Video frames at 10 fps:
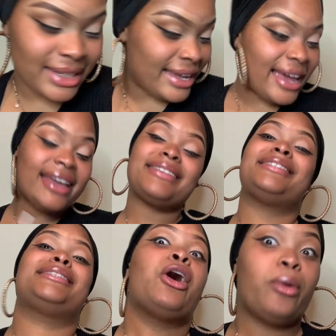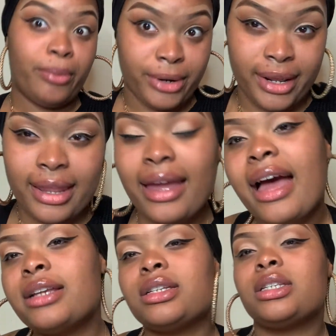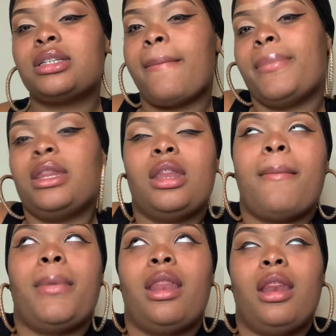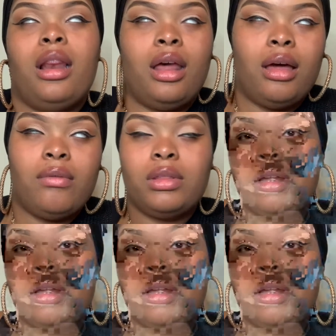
It is so pretty. Like I'm in love with the